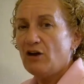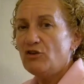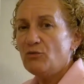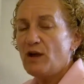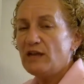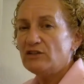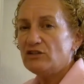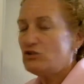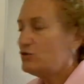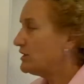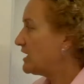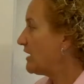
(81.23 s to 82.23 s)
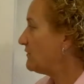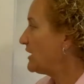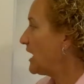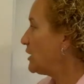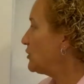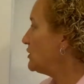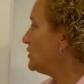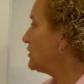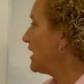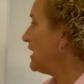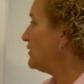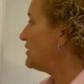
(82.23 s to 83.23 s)
Other ways that you can have an energy
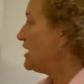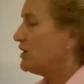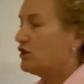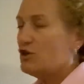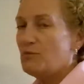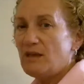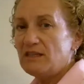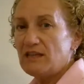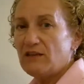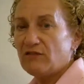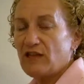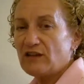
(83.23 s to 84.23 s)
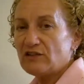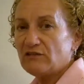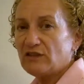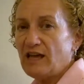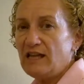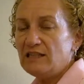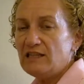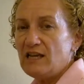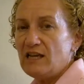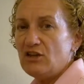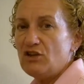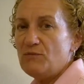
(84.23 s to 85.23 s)
change, you may see a flash of light,
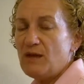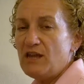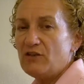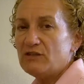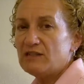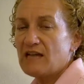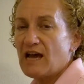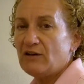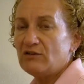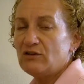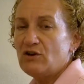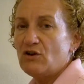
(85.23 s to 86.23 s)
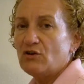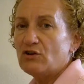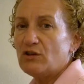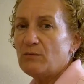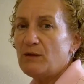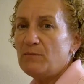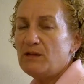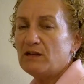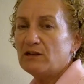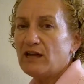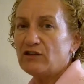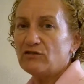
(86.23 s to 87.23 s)
you may hear a sound, or there may be
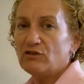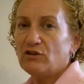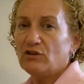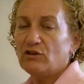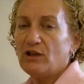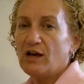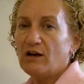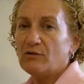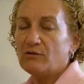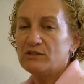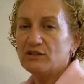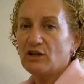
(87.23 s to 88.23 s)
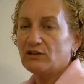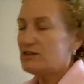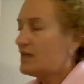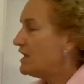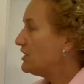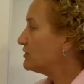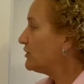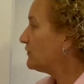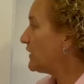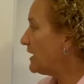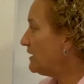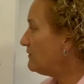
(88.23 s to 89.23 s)
an electrical uh, result. So
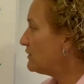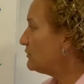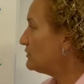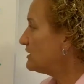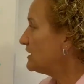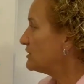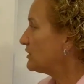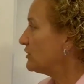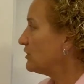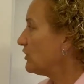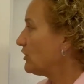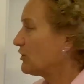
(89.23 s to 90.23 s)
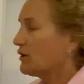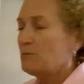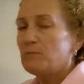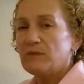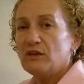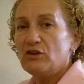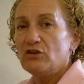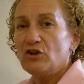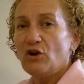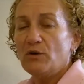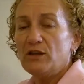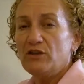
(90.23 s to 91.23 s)
if any of those things occur,
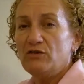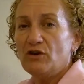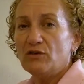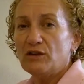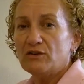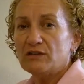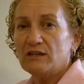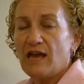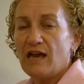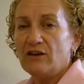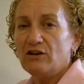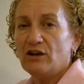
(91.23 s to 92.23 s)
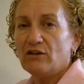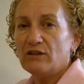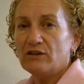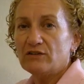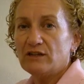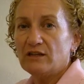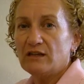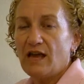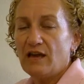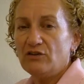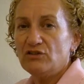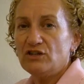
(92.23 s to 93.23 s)
you know you know there's an ener- or there's an
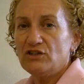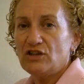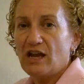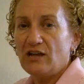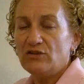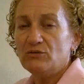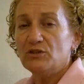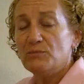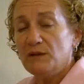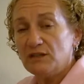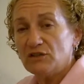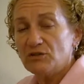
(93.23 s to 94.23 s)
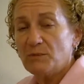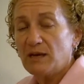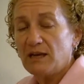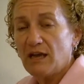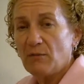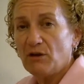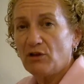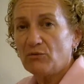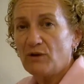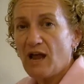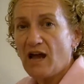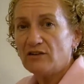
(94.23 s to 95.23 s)
energy change, which means there's been a
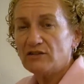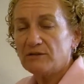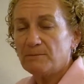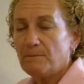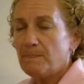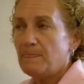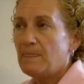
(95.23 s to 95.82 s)
chemical reaction.